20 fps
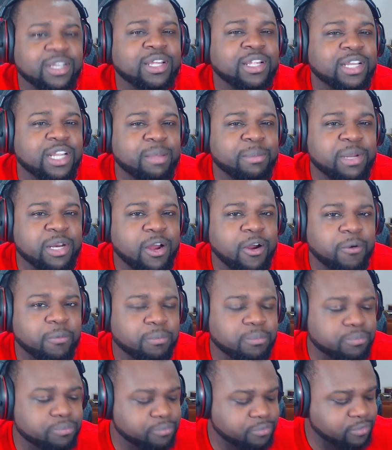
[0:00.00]
Let me know.
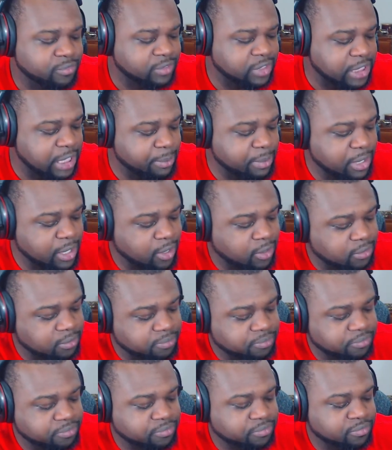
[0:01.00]
Let me know.
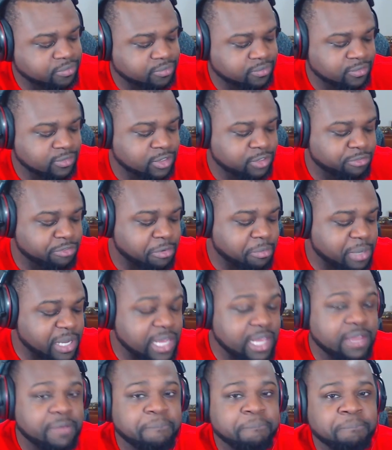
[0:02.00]
For me,
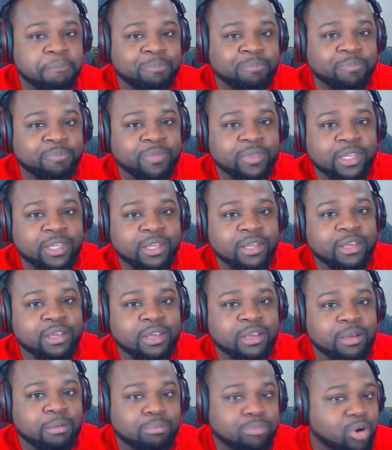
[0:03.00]

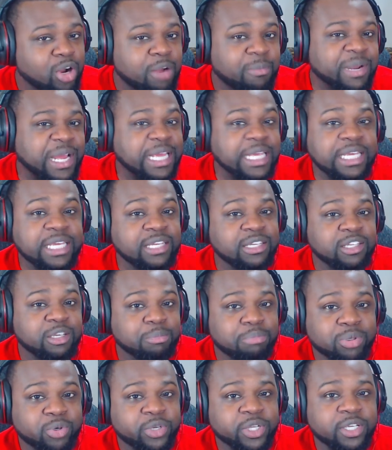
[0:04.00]
bro, I'm not eating your
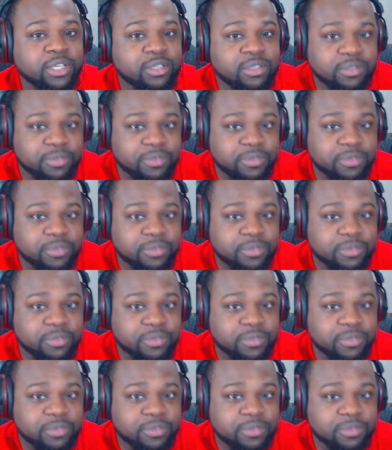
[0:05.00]
booty.